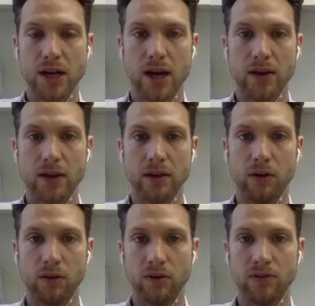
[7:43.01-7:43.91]
And then,
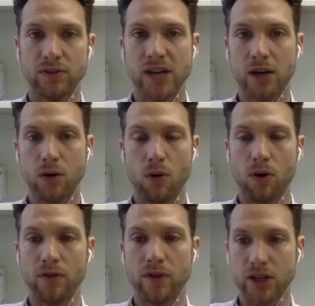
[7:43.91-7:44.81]
in the second
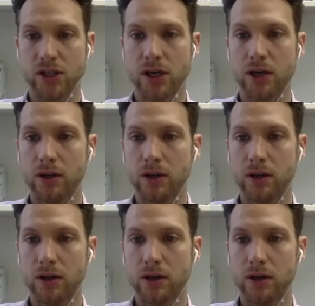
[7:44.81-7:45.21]
quarter of next year.